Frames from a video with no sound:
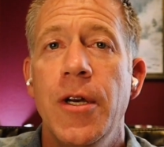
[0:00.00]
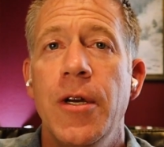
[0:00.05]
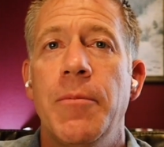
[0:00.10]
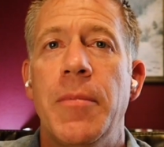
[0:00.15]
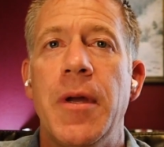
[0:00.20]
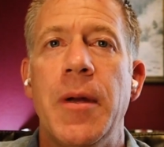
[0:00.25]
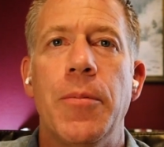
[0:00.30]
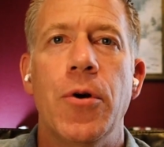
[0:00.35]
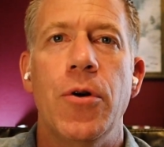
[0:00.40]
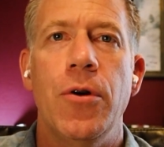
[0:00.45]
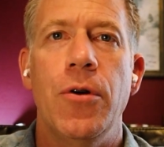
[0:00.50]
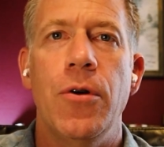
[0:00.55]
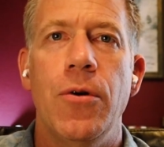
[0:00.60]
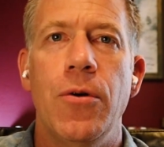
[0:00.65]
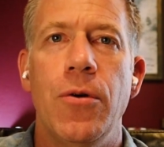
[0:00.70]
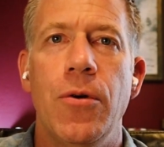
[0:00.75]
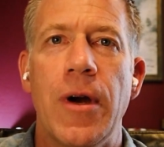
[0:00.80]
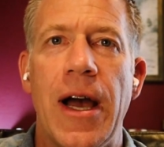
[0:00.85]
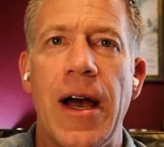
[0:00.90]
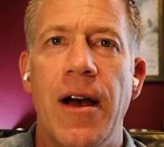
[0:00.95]
People
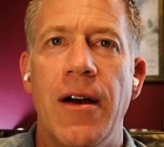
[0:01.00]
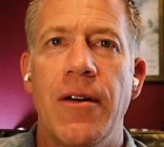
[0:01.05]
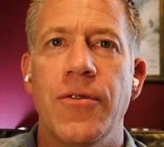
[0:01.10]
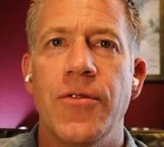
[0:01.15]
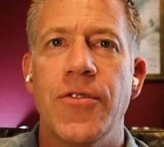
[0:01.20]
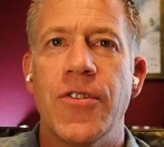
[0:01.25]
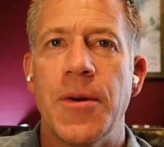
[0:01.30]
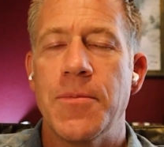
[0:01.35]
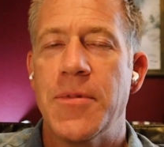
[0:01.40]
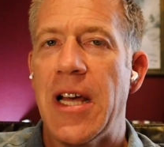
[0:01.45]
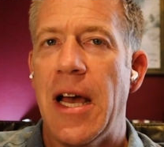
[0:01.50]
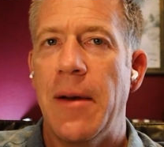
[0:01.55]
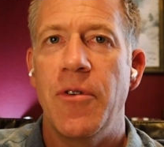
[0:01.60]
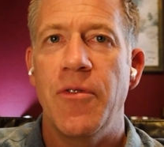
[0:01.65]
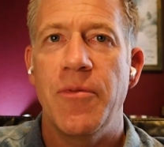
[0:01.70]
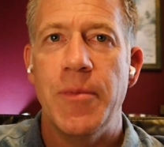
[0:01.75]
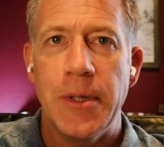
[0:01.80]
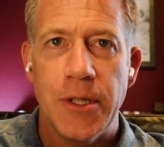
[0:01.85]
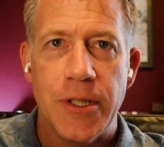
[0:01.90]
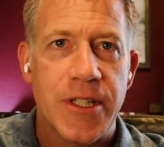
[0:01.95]
who have some type
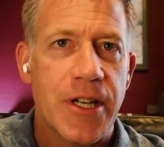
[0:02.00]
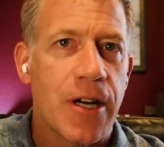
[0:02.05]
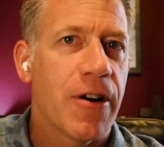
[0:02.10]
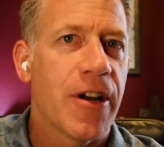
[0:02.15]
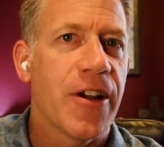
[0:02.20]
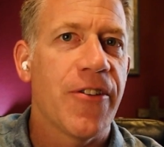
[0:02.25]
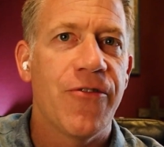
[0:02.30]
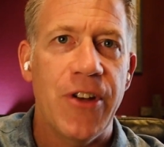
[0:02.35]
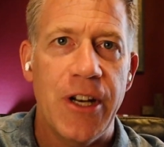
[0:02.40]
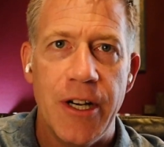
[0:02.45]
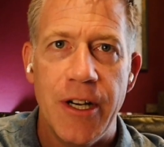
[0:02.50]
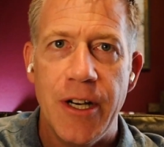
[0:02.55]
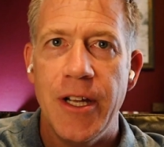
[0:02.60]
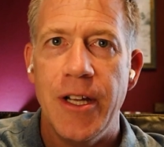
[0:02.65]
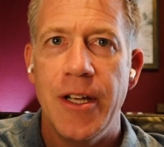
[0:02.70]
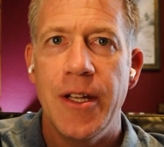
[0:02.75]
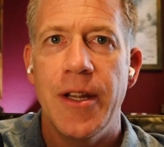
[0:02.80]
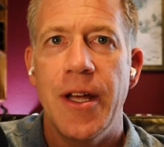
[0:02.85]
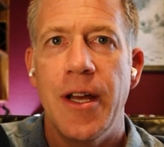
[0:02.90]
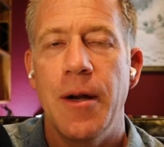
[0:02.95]
of military
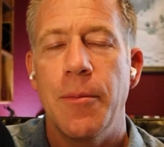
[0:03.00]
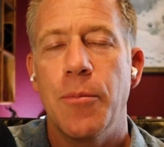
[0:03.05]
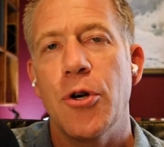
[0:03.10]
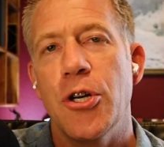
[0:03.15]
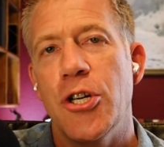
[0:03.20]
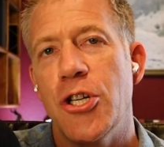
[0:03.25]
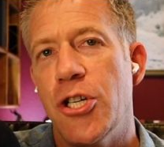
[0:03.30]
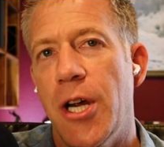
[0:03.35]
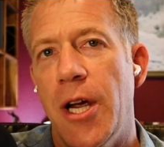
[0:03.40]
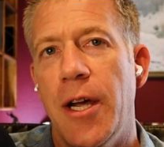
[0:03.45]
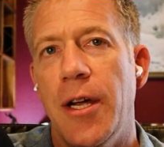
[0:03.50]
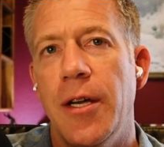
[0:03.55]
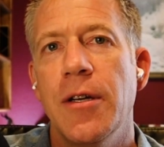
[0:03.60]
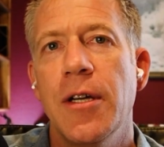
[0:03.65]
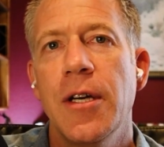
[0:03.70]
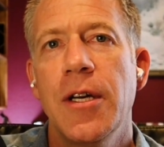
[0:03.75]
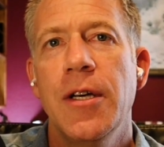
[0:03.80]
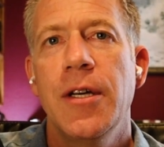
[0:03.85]
affinity, they appreciate